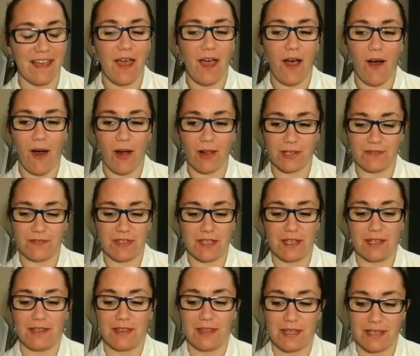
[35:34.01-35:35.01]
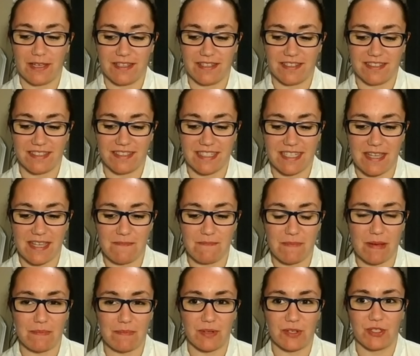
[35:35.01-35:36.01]
All of the team
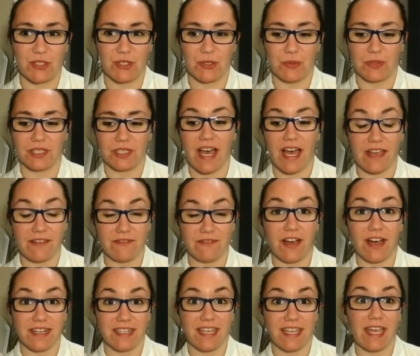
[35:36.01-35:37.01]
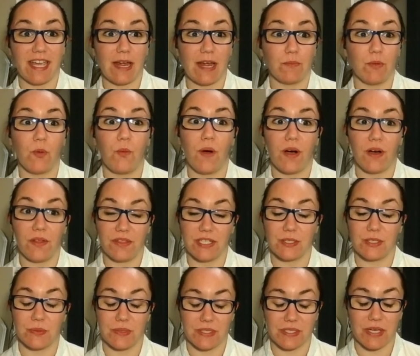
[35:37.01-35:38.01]
members who were live on camera while this
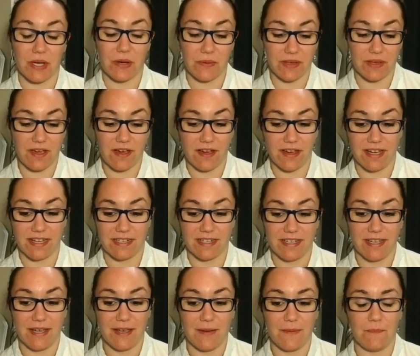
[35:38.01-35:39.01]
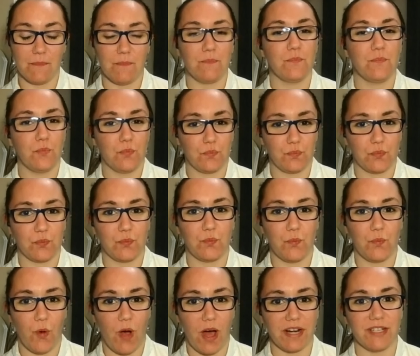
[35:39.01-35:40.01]
was going on
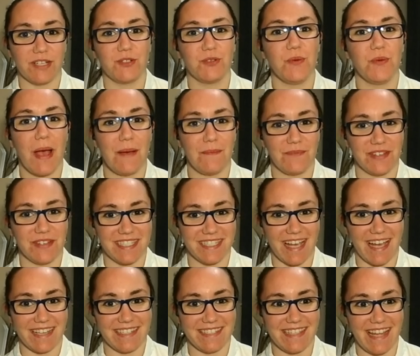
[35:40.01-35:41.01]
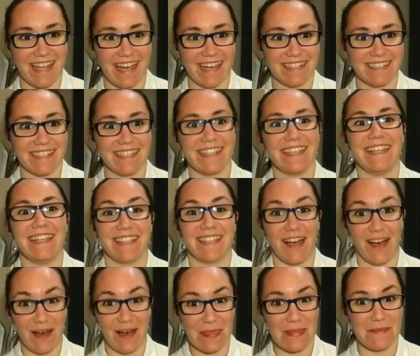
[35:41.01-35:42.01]
wanted to emphasize that it's
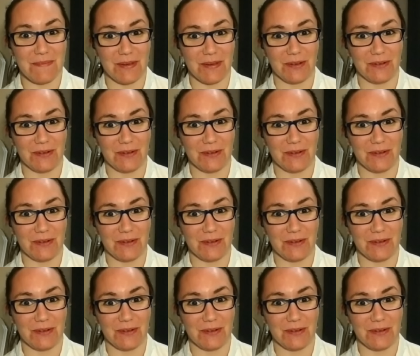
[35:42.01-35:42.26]
on the moon.